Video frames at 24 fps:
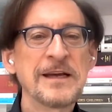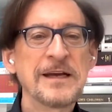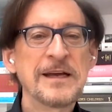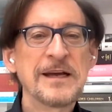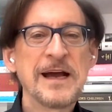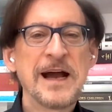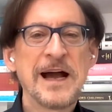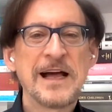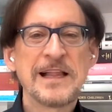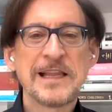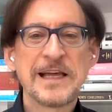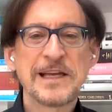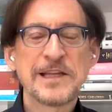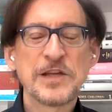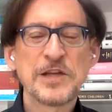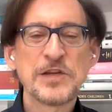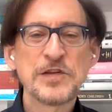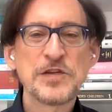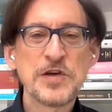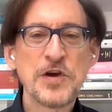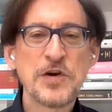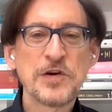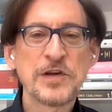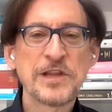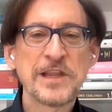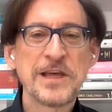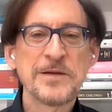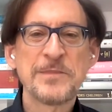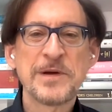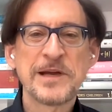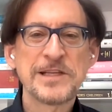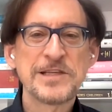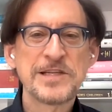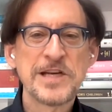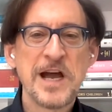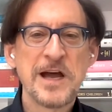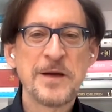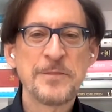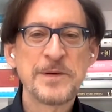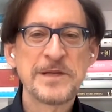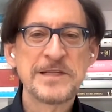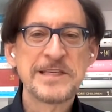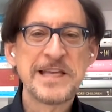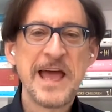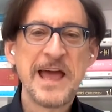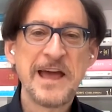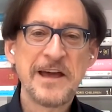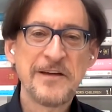I like to joke that my job is
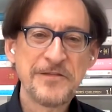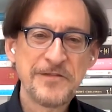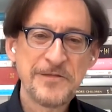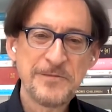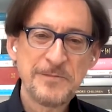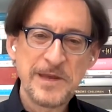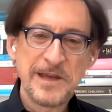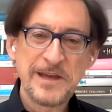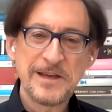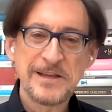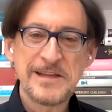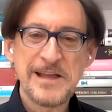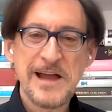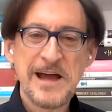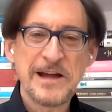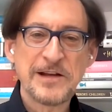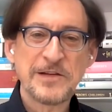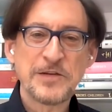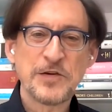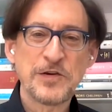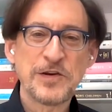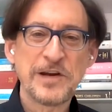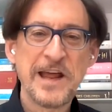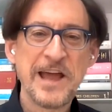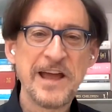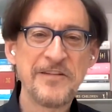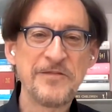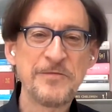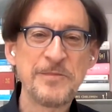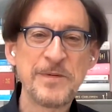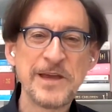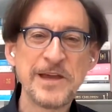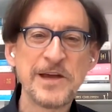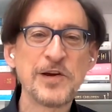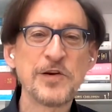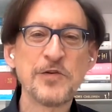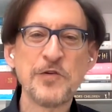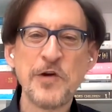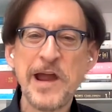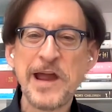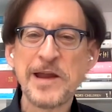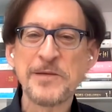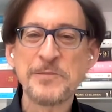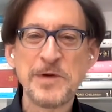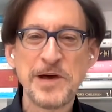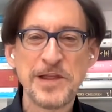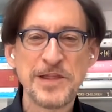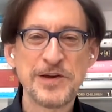half being a doctor and half being a
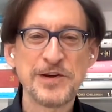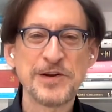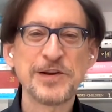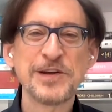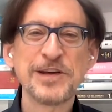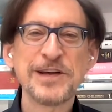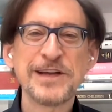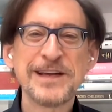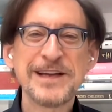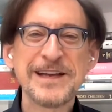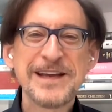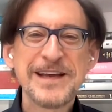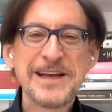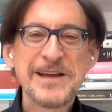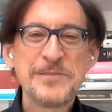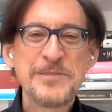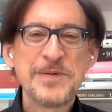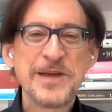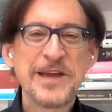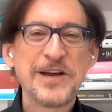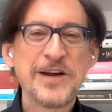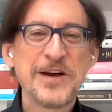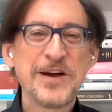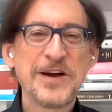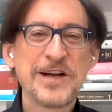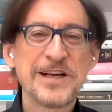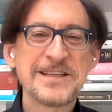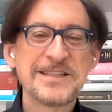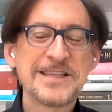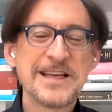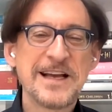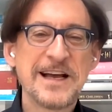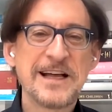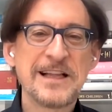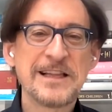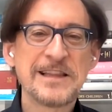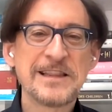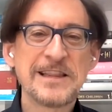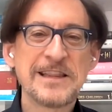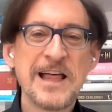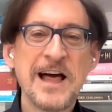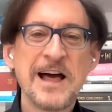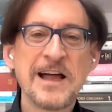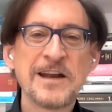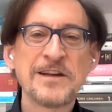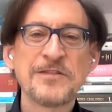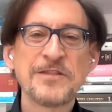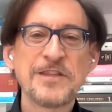grandmother because a
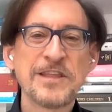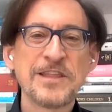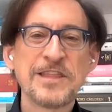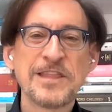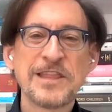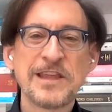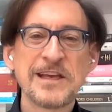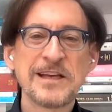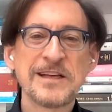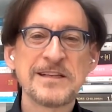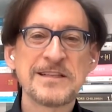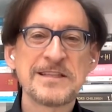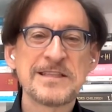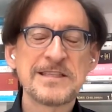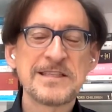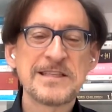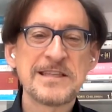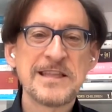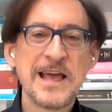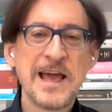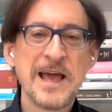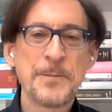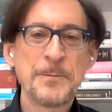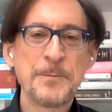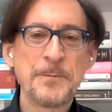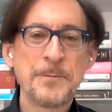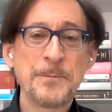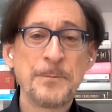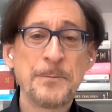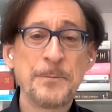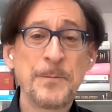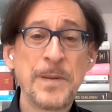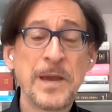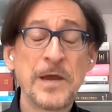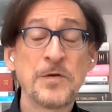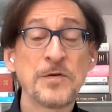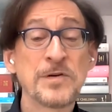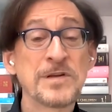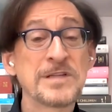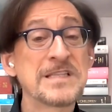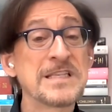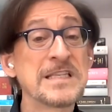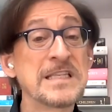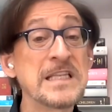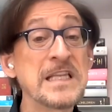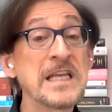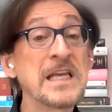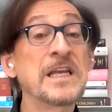lot of the things that parents
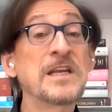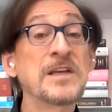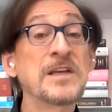needed